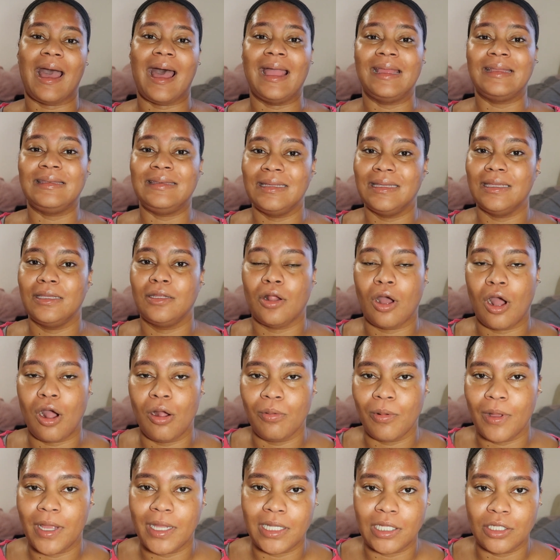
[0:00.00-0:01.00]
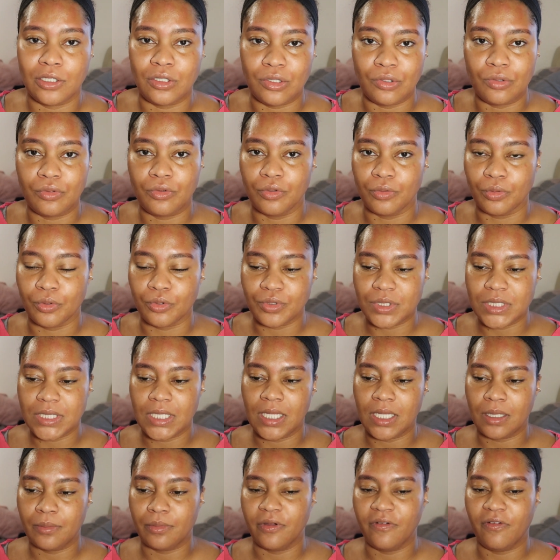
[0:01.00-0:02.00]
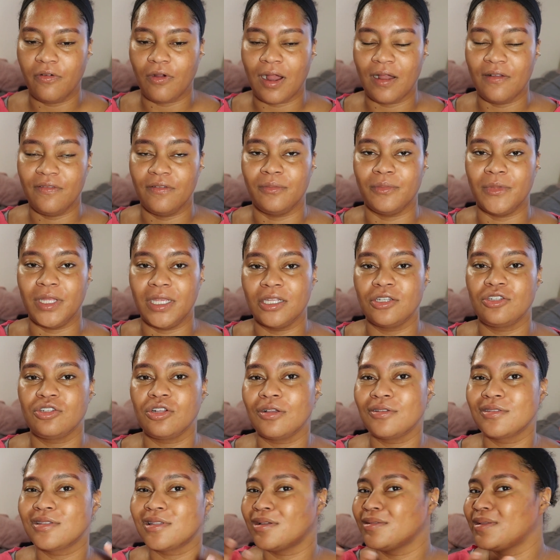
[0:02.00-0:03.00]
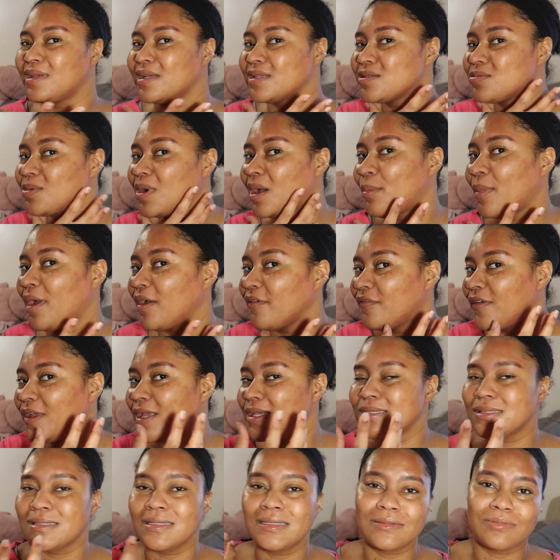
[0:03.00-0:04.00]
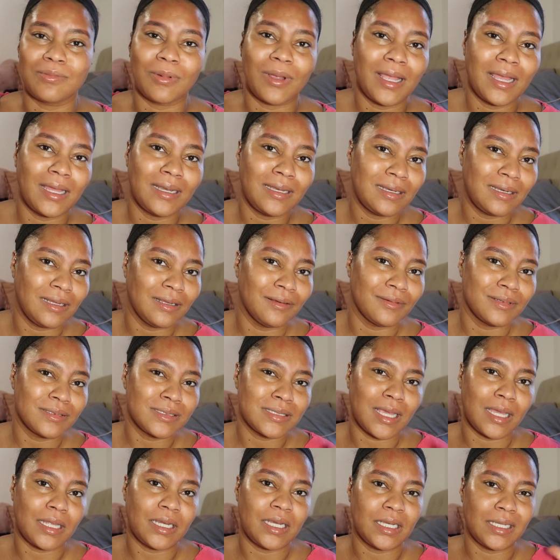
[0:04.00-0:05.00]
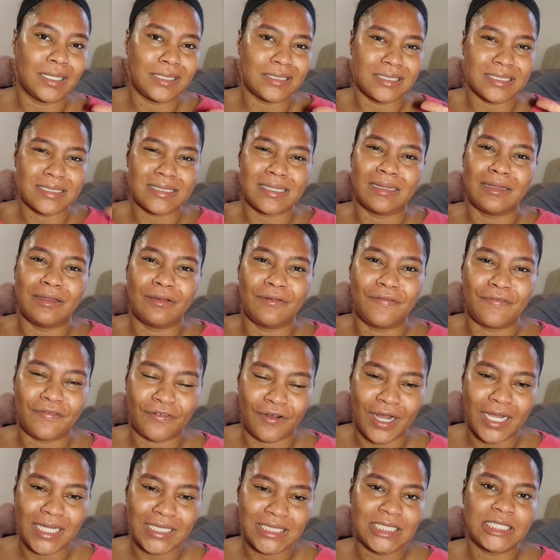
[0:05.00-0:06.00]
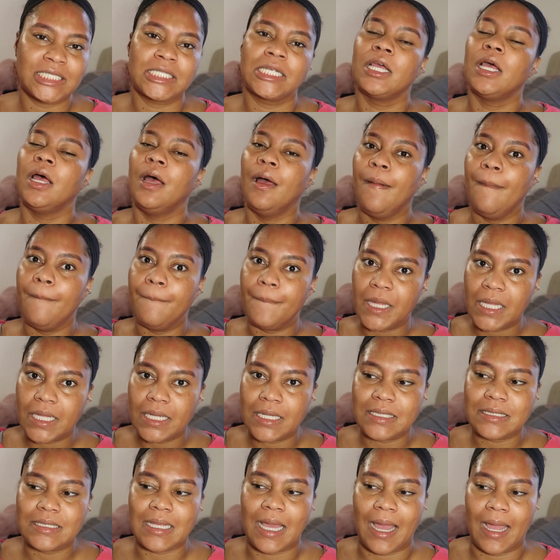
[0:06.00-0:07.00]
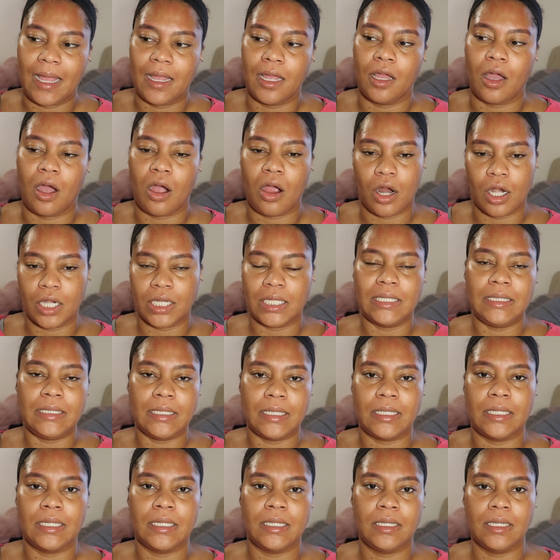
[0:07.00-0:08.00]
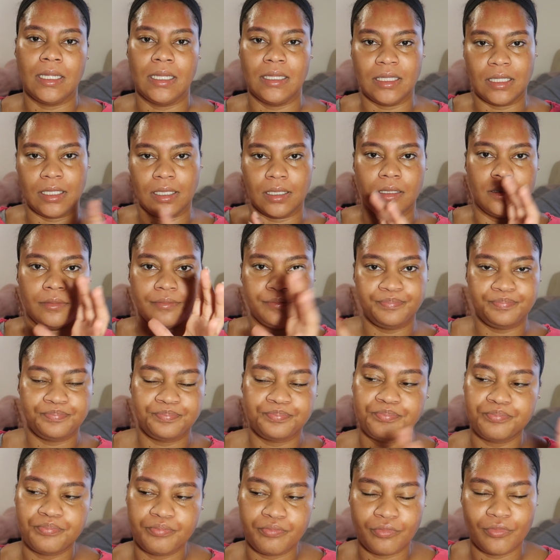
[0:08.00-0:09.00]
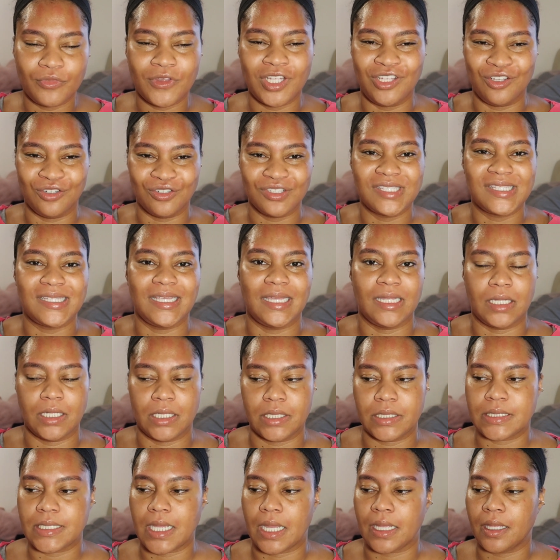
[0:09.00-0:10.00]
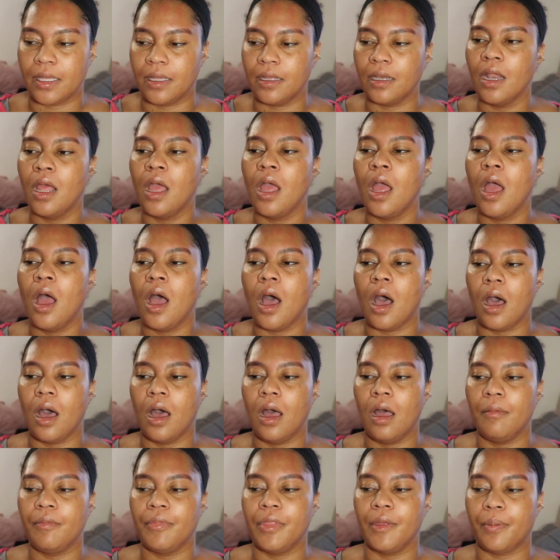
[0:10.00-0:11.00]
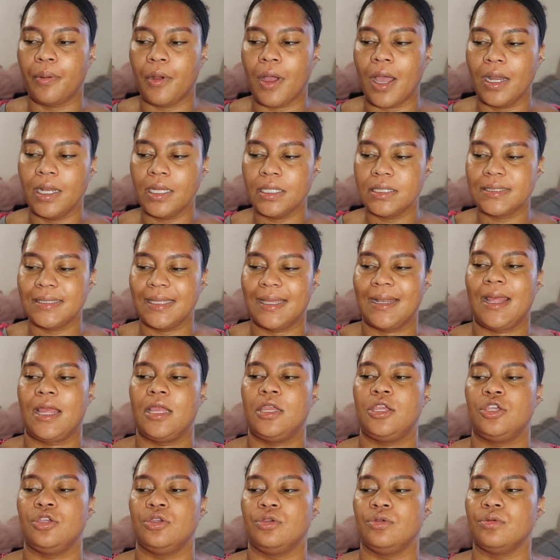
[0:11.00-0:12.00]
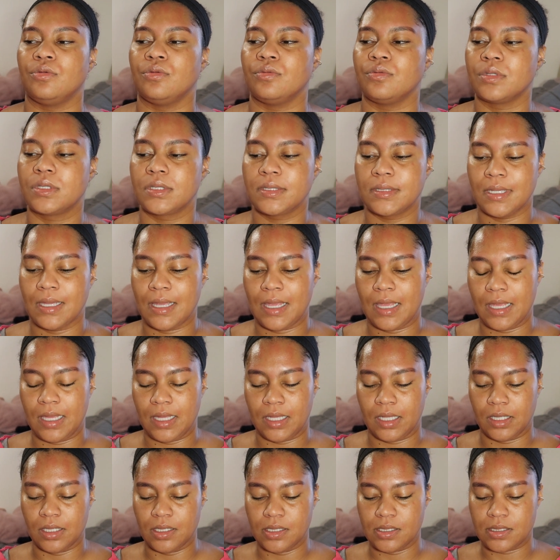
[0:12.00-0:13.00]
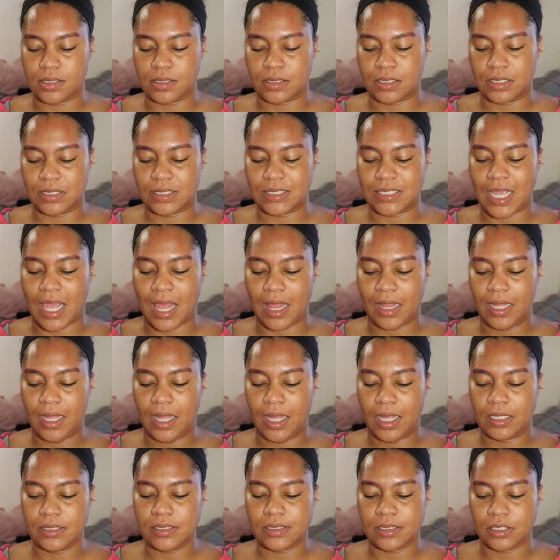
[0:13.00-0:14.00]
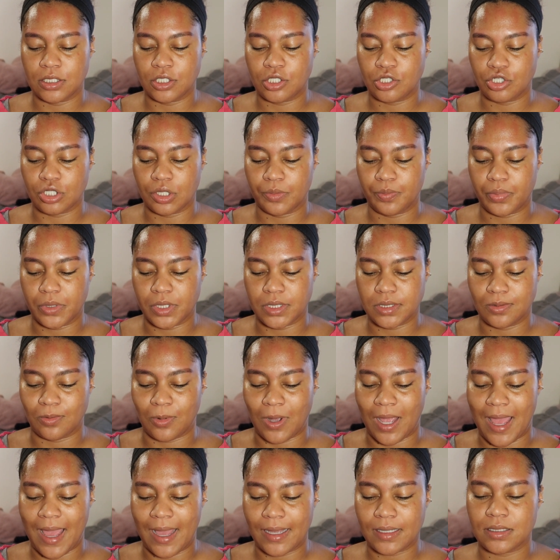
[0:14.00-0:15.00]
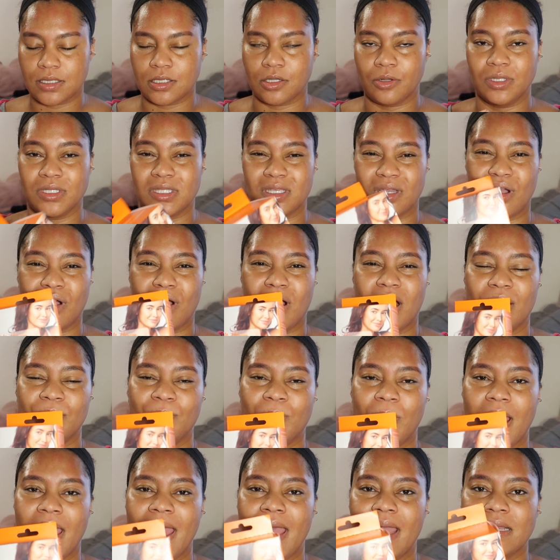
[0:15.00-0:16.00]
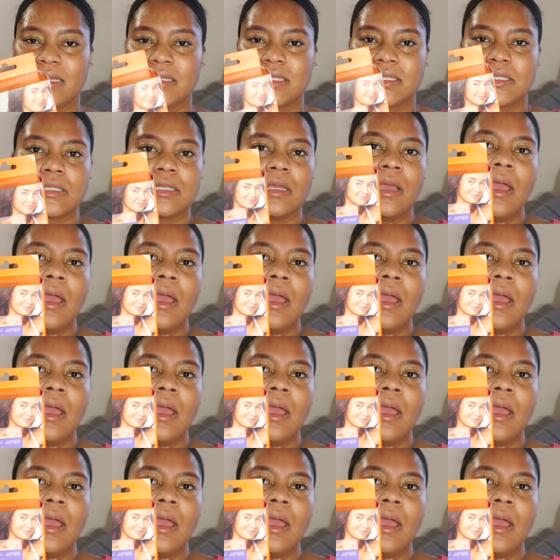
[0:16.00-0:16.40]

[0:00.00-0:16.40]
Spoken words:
I did already do the routine before I filmed the intro, so that's why my face is red and irritated and just a little fresh, because I already did it, and then you'll see it in a second. The products that I use is the Sally Hansen Stripless Wax, so it's a hard wax.